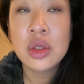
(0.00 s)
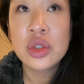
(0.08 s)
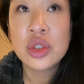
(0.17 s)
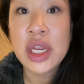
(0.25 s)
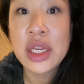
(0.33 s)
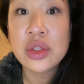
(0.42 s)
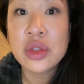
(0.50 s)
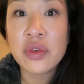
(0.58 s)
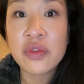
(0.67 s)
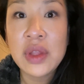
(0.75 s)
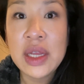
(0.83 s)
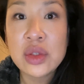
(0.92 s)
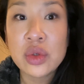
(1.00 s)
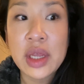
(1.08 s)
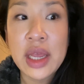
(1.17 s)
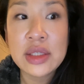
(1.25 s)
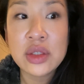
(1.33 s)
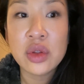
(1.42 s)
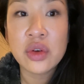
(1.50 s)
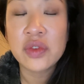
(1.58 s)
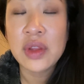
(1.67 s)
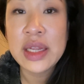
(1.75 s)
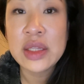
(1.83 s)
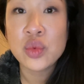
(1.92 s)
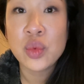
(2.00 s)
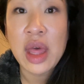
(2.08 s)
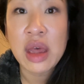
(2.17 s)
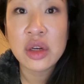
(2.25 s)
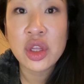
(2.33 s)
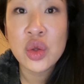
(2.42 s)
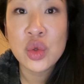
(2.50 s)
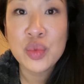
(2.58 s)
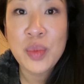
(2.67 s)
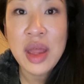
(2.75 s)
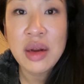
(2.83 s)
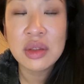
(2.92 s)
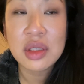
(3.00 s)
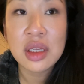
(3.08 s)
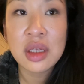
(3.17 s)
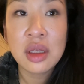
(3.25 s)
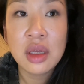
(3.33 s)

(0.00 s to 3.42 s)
change their flights or cancel their flights without a huge penalty?